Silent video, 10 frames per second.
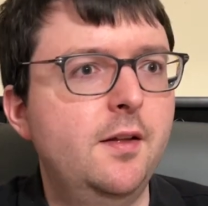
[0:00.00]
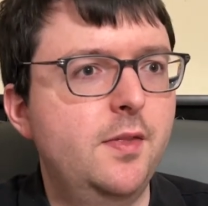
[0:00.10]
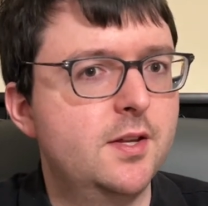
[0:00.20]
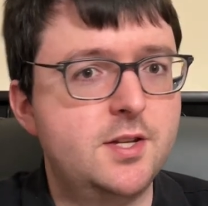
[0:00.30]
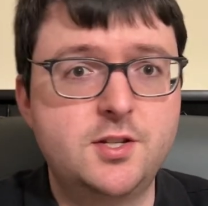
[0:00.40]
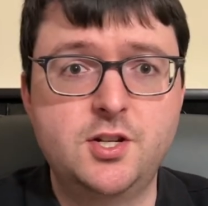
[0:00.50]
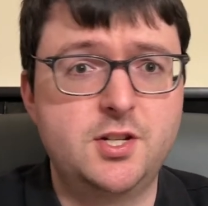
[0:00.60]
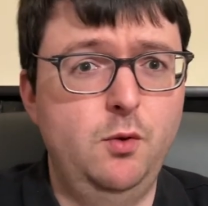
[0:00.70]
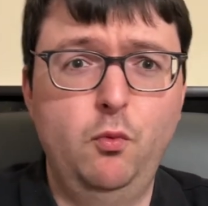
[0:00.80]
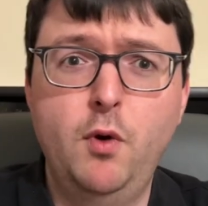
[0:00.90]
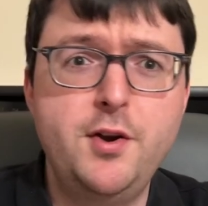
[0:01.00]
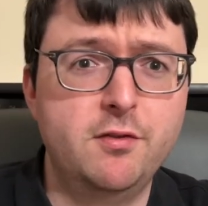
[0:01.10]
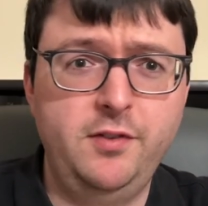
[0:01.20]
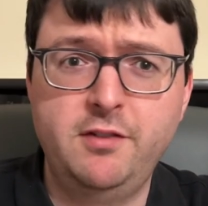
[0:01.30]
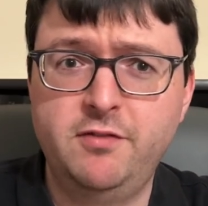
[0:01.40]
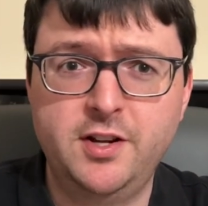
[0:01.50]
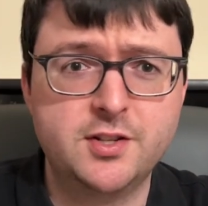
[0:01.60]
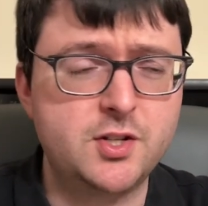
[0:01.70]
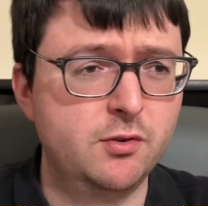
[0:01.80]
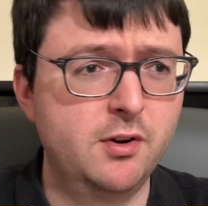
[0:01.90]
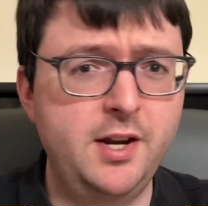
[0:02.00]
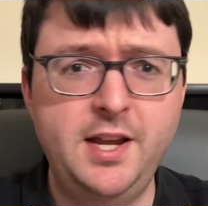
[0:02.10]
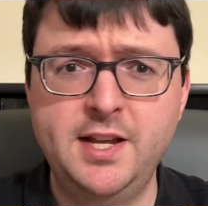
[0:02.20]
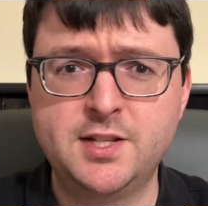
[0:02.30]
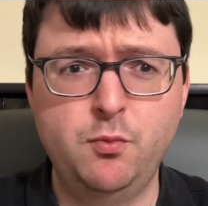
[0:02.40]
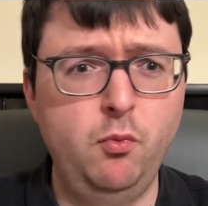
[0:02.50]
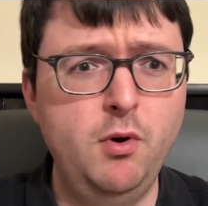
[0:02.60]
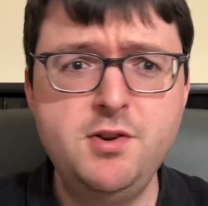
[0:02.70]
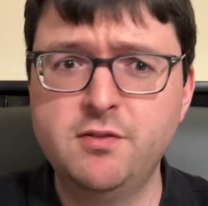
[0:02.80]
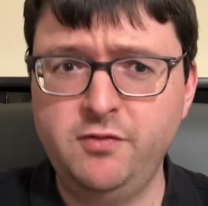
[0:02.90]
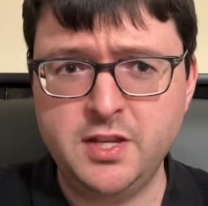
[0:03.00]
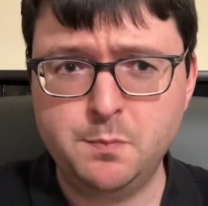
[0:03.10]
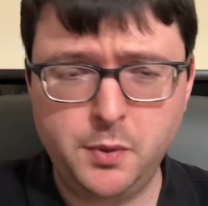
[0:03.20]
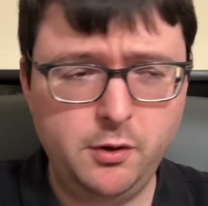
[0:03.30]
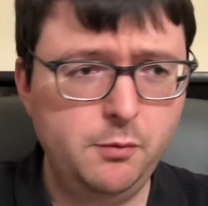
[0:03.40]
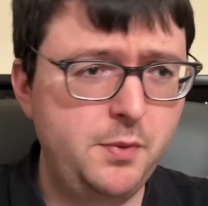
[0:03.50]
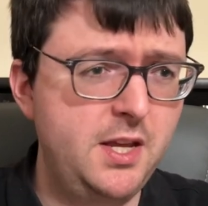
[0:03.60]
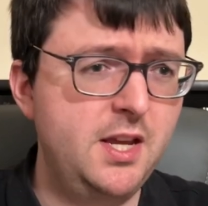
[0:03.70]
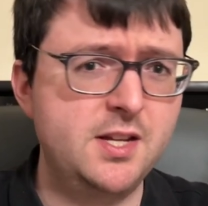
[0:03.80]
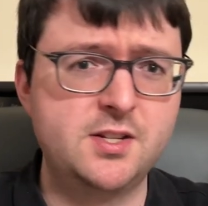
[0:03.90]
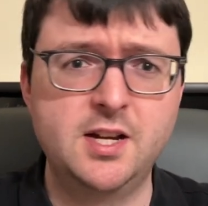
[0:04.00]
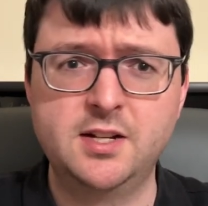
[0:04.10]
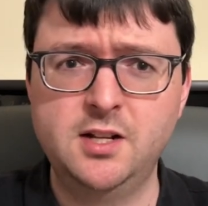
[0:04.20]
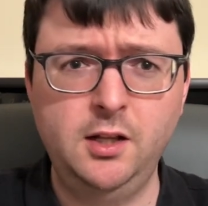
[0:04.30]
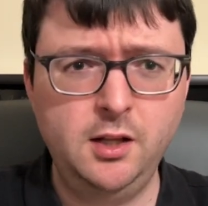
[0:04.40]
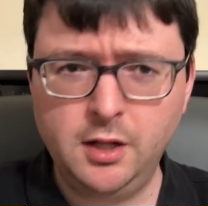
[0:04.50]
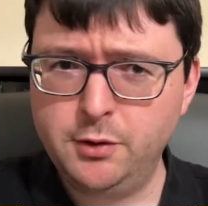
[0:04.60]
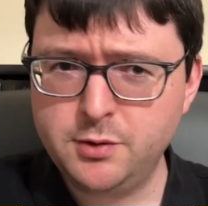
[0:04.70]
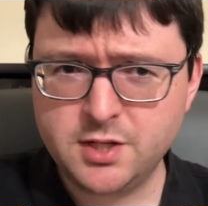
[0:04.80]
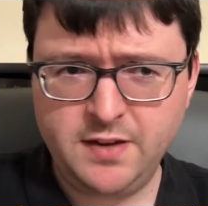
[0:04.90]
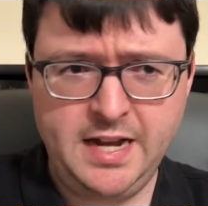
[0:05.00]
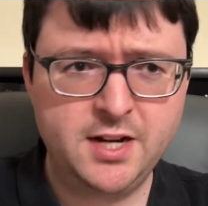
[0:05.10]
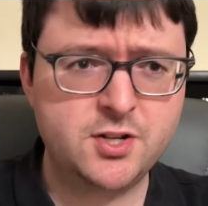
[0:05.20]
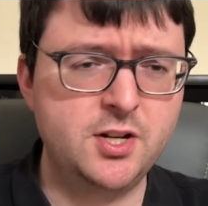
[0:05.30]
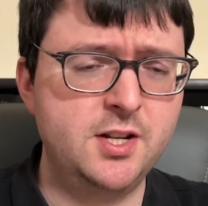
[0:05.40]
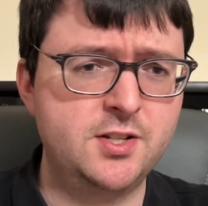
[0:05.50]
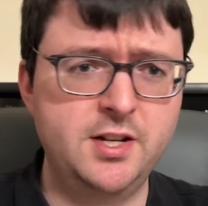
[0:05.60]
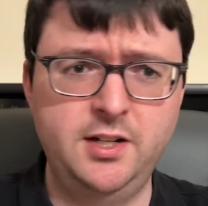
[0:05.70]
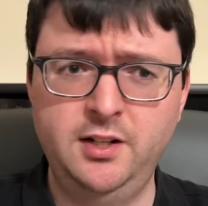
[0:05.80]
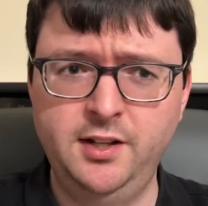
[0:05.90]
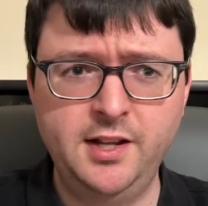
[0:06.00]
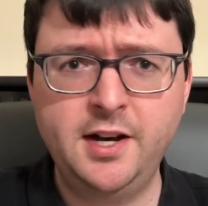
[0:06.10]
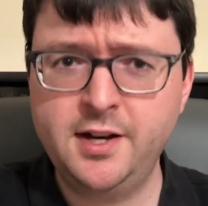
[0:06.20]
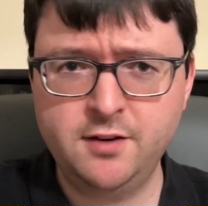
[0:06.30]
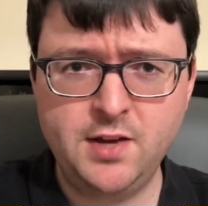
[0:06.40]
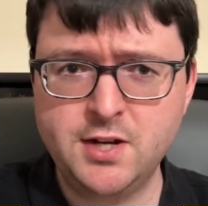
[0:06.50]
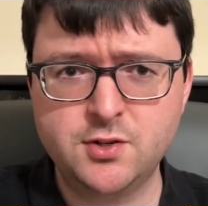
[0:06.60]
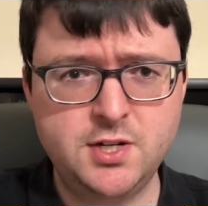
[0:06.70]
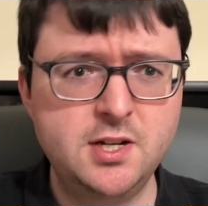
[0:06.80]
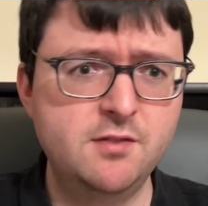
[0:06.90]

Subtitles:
This is just a wonderfully fun story. It's wonderfully pulpy. It's got loads of action. It's got a lot of interesting